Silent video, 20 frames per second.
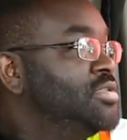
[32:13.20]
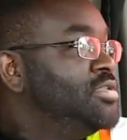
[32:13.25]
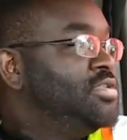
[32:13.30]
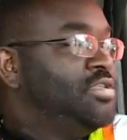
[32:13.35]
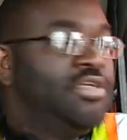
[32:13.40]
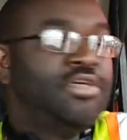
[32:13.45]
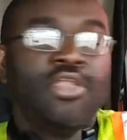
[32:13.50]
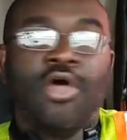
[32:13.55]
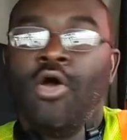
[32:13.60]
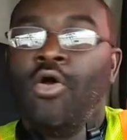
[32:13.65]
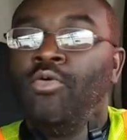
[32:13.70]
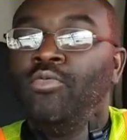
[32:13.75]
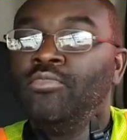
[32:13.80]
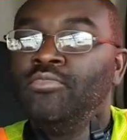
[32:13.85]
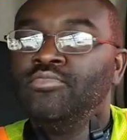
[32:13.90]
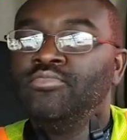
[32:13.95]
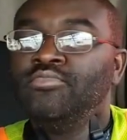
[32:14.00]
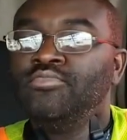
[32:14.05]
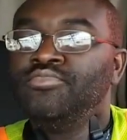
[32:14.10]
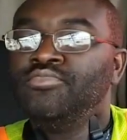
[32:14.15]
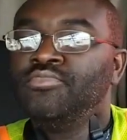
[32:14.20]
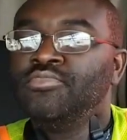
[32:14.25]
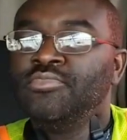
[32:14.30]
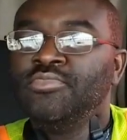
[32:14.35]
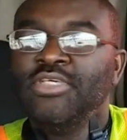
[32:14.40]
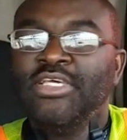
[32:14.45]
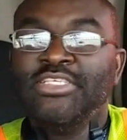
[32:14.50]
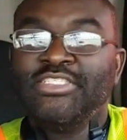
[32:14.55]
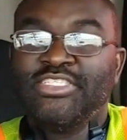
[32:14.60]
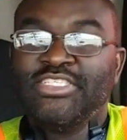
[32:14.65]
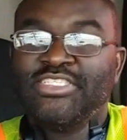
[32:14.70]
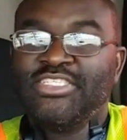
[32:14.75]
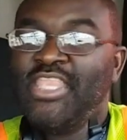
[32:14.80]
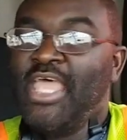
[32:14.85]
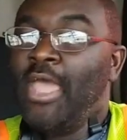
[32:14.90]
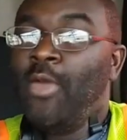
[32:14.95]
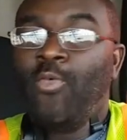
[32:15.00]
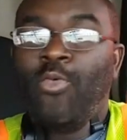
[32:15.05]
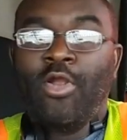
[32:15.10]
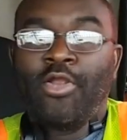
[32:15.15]
you know, it's just
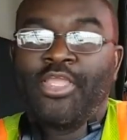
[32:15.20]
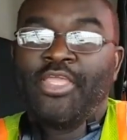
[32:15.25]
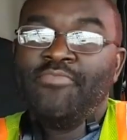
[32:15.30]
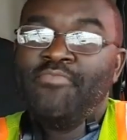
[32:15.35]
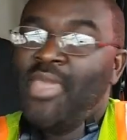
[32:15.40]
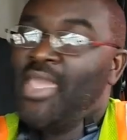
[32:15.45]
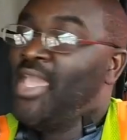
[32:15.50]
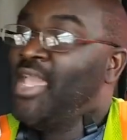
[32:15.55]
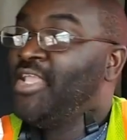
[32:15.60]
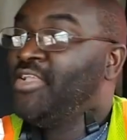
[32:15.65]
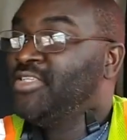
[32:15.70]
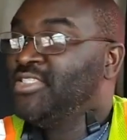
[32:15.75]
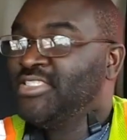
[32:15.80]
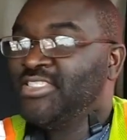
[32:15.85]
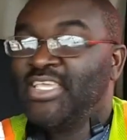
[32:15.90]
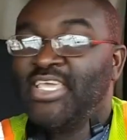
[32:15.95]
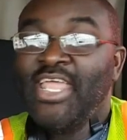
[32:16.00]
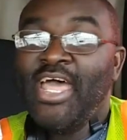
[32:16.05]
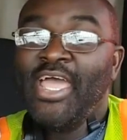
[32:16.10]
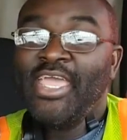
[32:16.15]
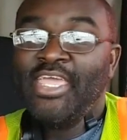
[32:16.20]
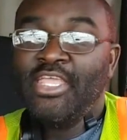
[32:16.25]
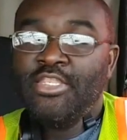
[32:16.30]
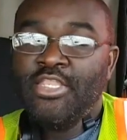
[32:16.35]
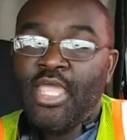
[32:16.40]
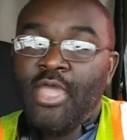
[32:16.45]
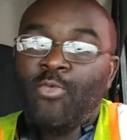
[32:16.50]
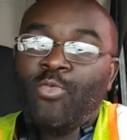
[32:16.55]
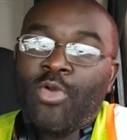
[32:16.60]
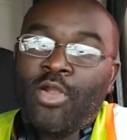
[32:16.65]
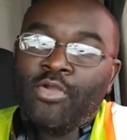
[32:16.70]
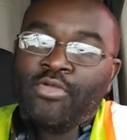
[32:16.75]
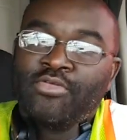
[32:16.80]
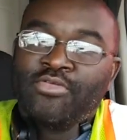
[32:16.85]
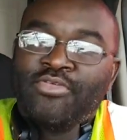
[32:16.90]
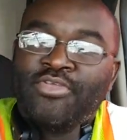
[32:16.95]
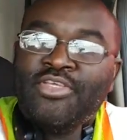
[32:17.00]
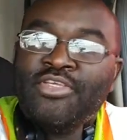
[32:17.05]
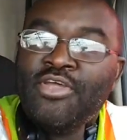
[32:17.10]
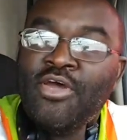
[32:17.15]
networking, man. You just get out here and network,
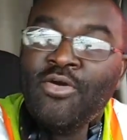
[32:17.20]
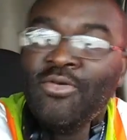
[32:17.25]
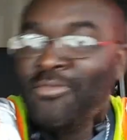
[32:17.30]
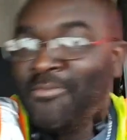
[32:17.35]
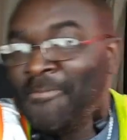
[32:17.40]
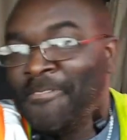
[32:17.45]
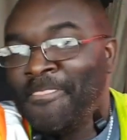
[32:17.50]
you know.